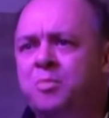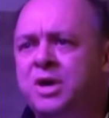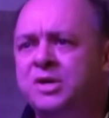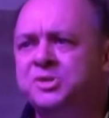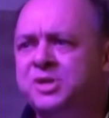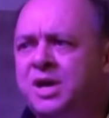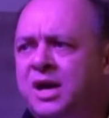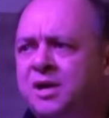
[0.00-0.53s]

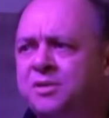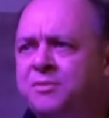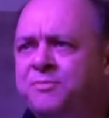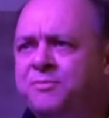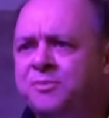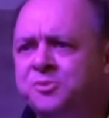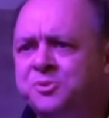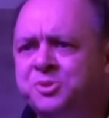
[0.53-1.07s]
But uh, the
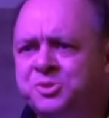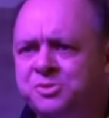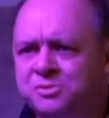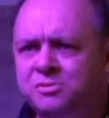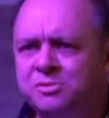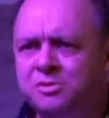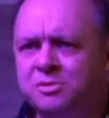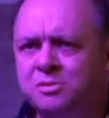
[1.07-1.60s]
first
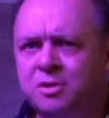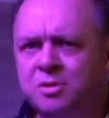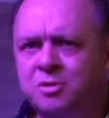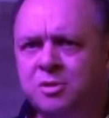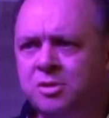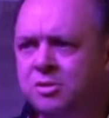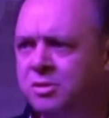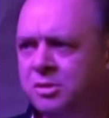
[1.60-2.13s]

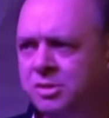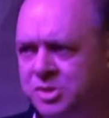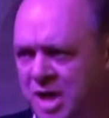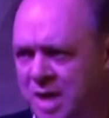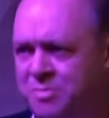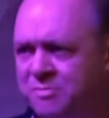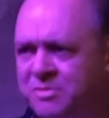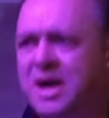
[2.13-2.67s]

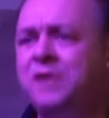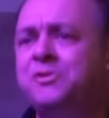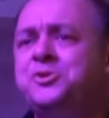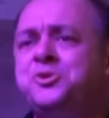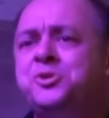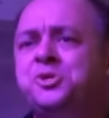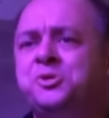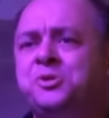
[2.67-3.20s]
type of
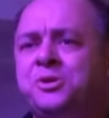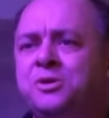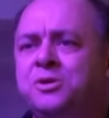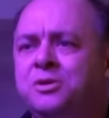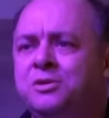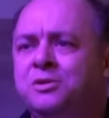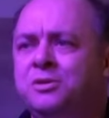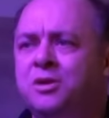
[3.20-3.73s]
knowledge
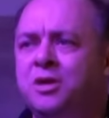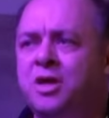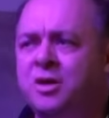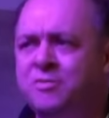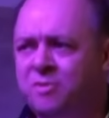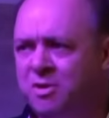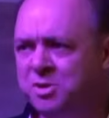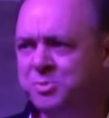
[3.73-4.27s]

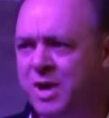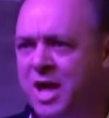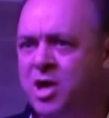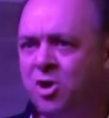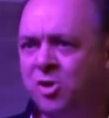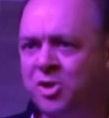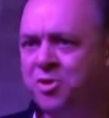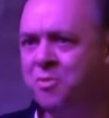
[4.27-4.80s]
involves what I
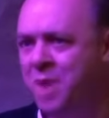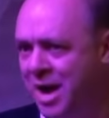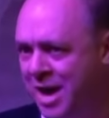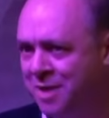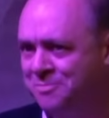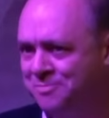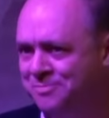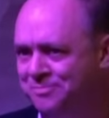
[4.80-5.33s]
call
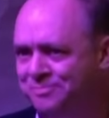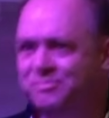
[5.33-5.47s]
undermining.